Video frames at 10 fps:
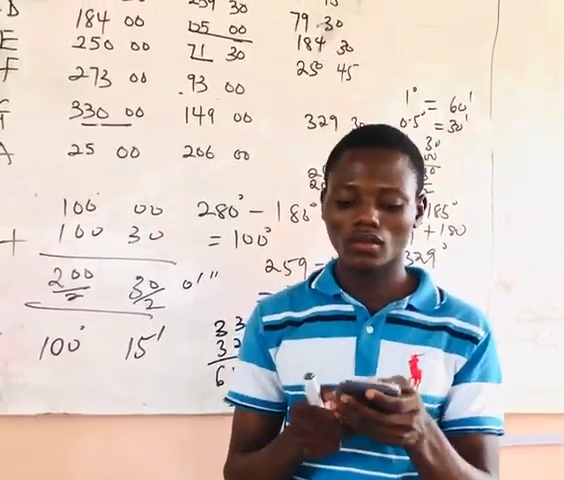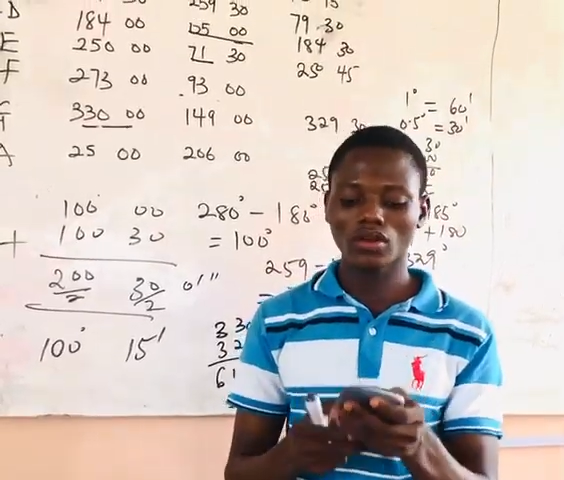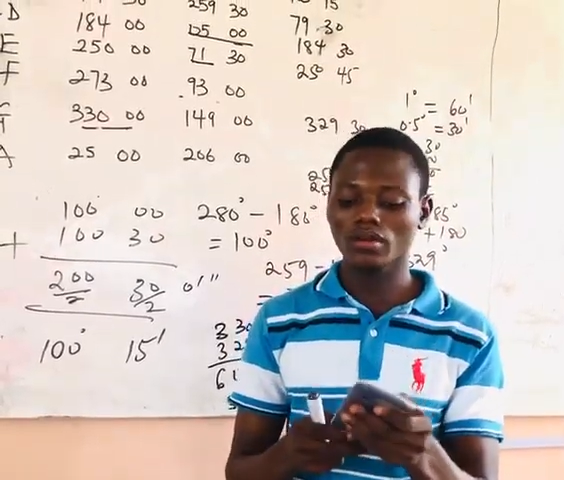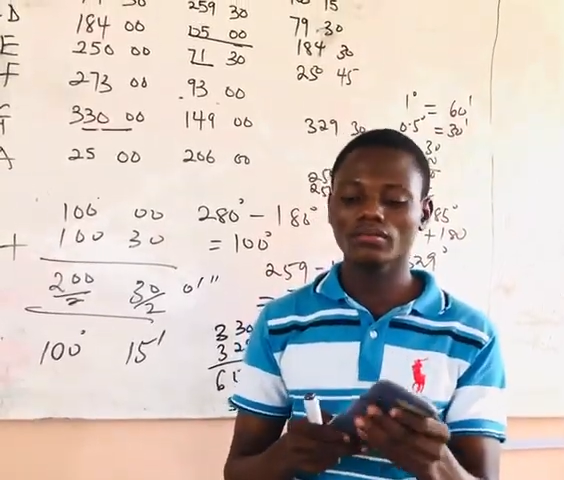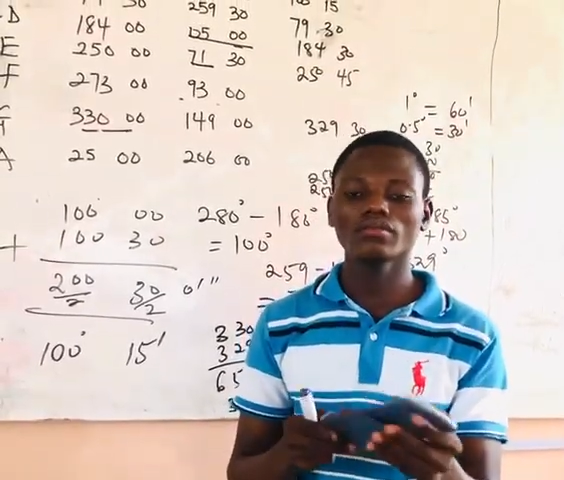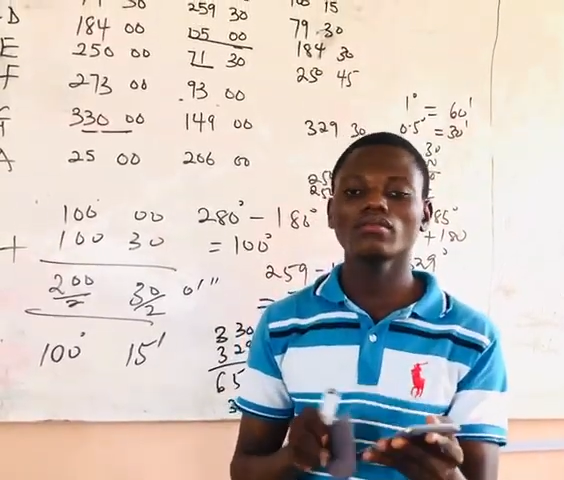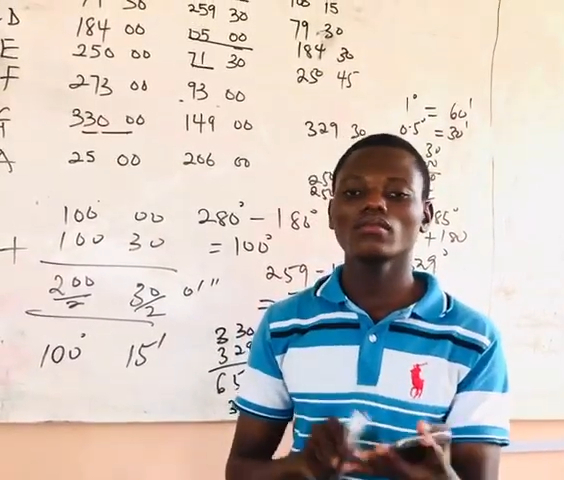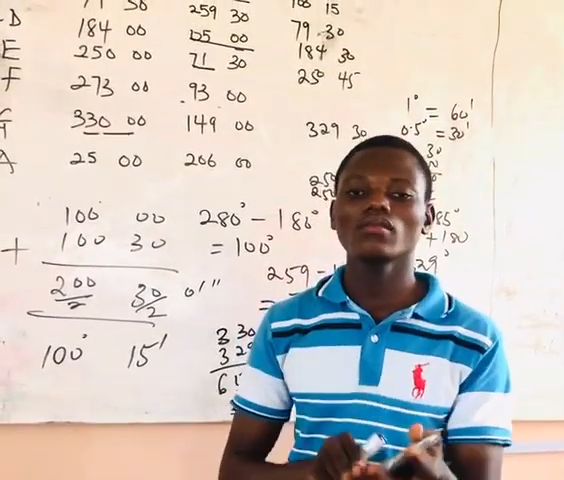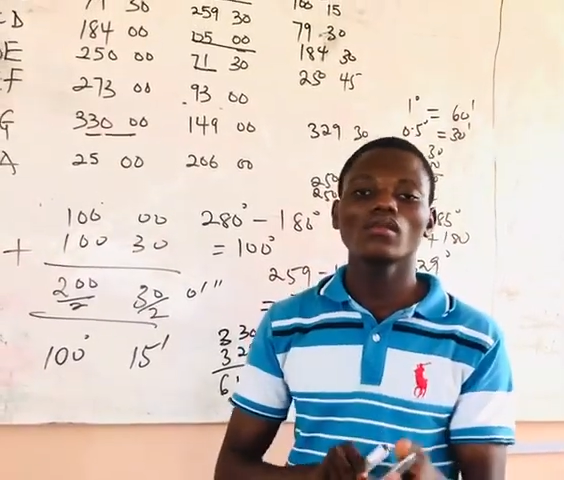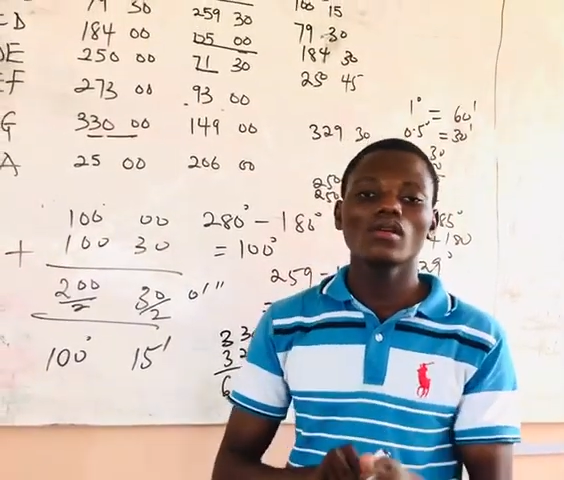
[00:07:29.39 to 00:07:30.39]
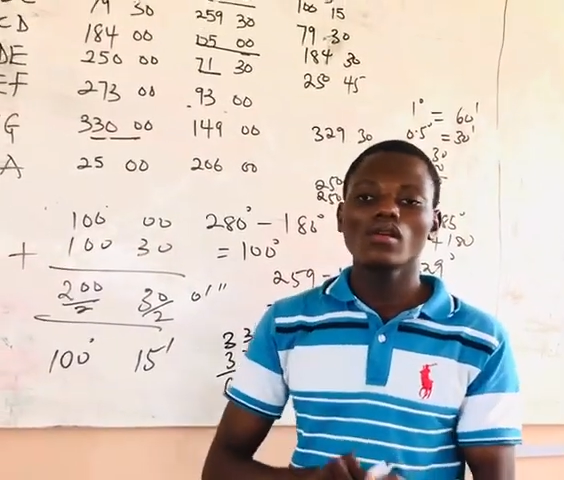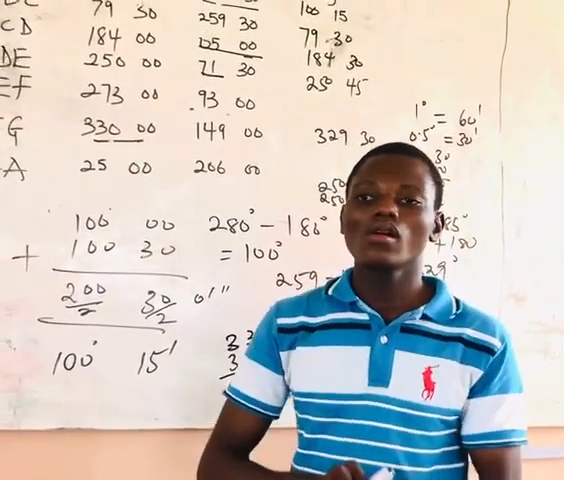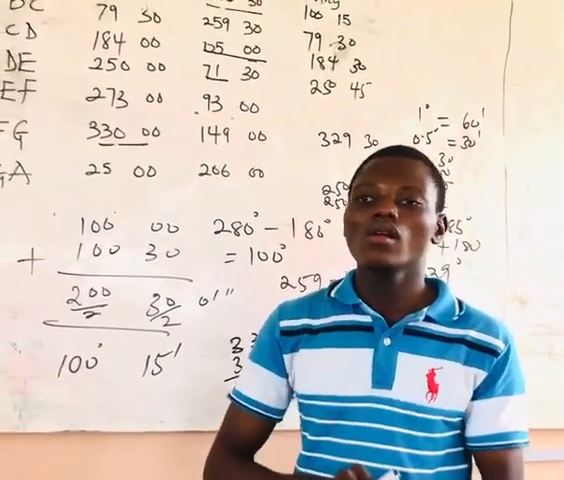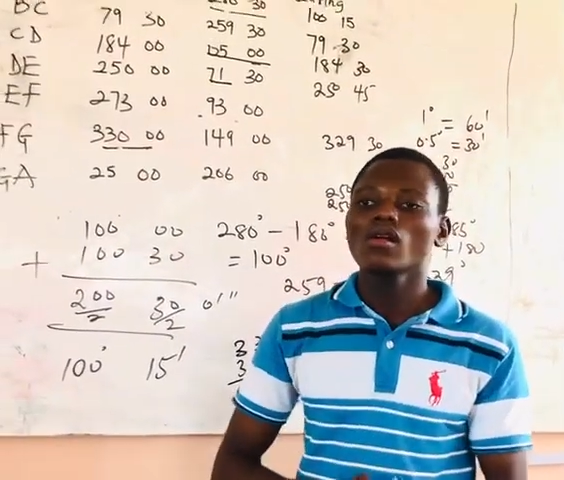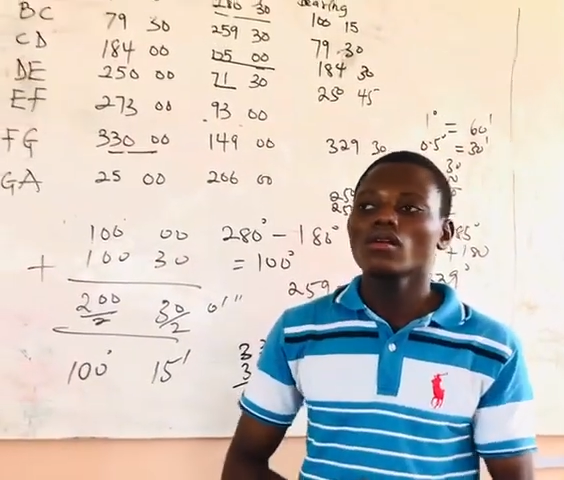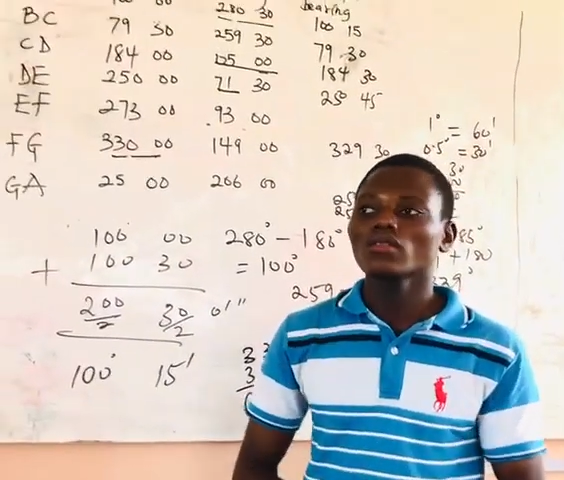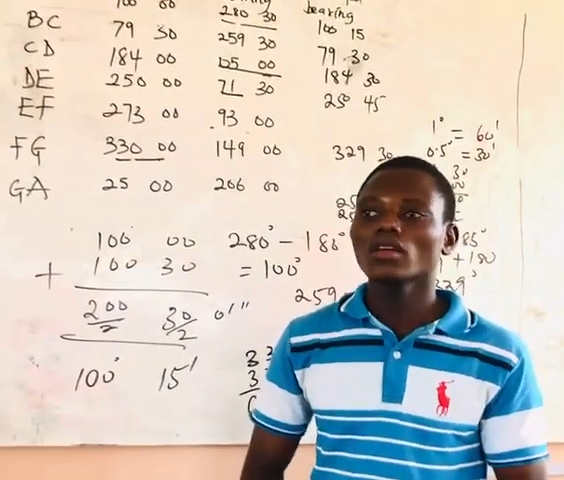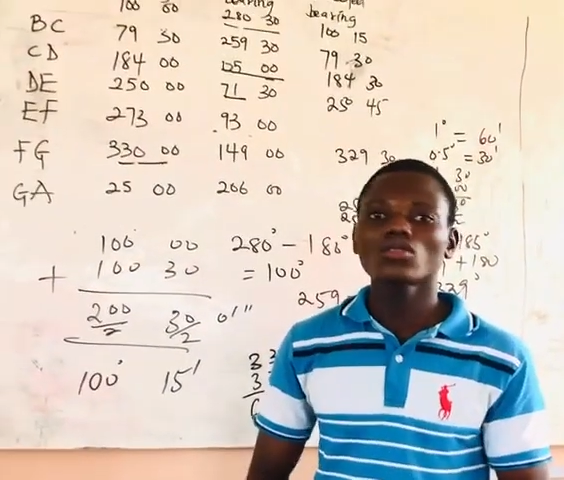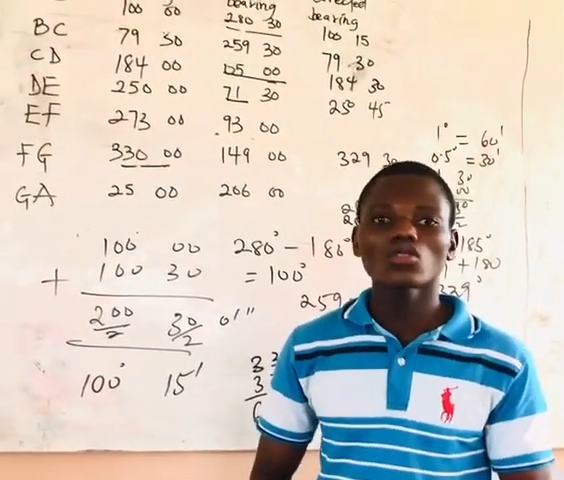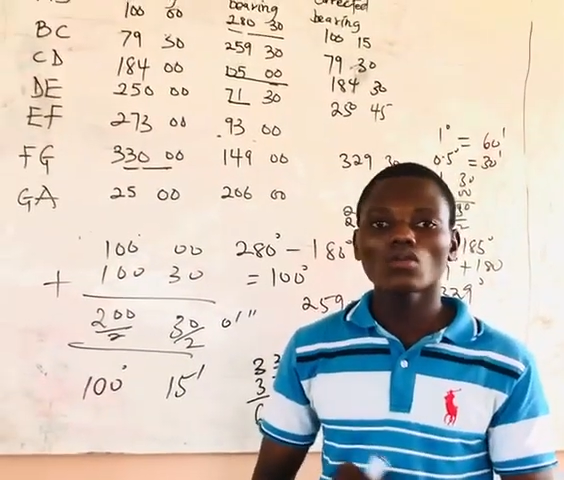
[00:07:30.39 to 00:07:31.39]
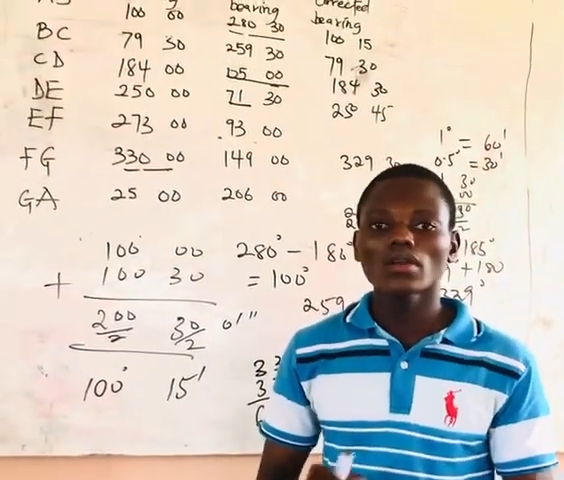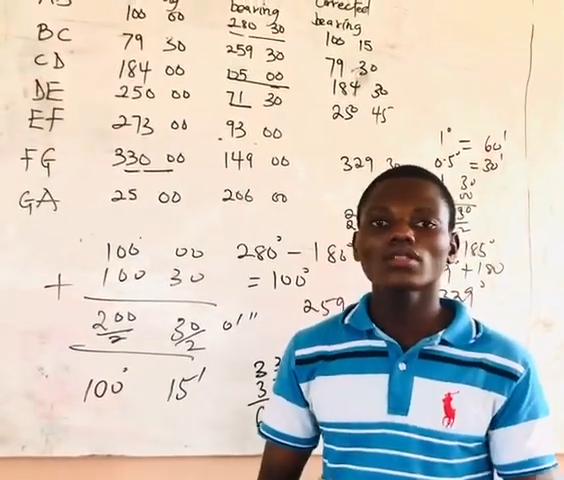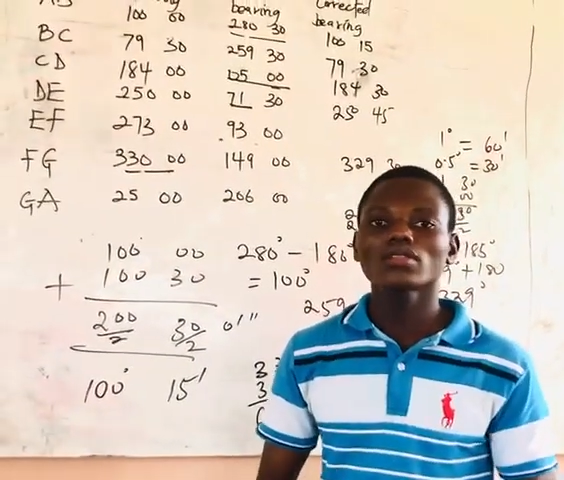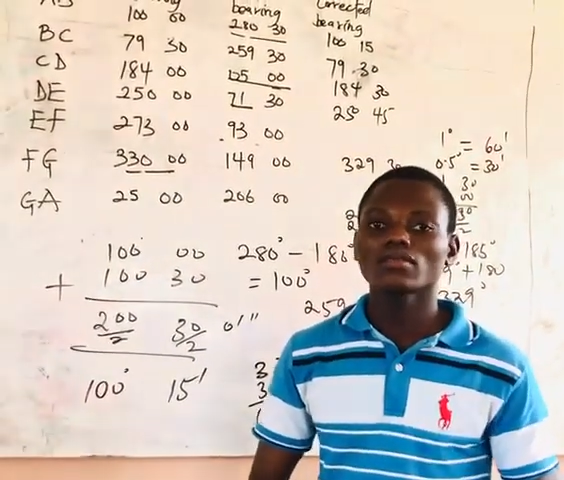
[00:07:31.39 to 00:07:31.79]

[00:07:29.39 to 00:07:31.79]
Okay. Thank you so much